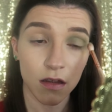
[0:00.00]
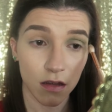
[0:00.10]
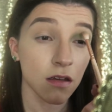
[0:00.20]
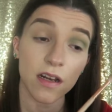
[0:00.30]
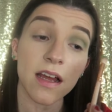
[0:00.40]

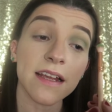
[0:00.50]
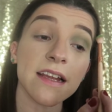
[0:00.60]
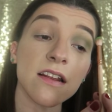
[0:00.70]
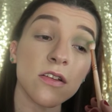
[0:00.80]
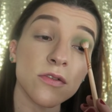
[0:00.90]
I feel like
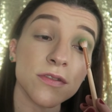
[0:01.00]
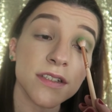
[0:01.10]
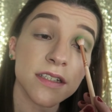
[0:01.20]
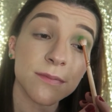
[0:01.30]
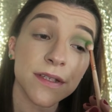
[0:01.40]
it
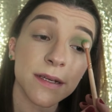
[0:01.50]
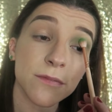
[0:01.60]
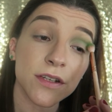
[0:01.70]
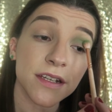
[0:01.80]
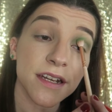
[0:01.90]
loses
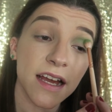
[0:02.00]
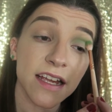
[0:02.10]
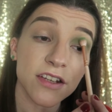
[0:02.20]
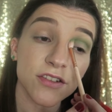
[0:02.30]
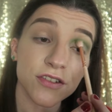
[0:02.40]

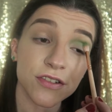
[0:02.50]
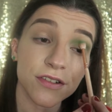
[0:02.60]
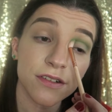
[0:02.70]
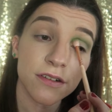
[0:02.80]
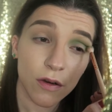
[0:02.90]

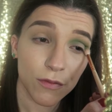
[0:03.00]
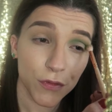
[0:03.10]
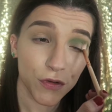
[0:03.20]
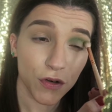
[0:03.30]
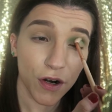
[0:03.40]
pigmentation, so I'm
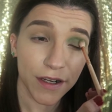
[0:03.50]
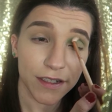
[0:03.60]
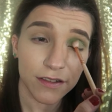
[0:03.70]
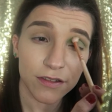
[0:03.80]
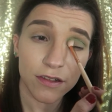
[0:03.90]

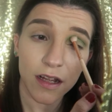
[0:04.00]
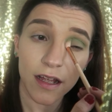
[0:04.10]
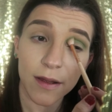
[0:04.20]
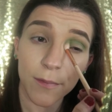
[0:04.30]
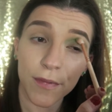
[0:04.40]
trying to
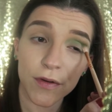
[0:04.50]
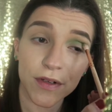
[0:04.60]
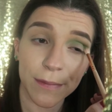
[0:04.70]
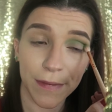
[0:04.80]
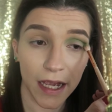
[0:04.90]
like
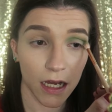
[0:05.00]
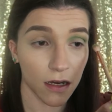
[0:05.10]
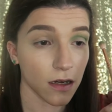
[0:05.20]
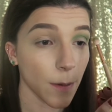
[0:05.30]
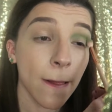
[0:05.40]
build it back
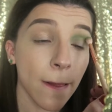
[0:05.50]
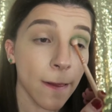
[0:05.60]
up.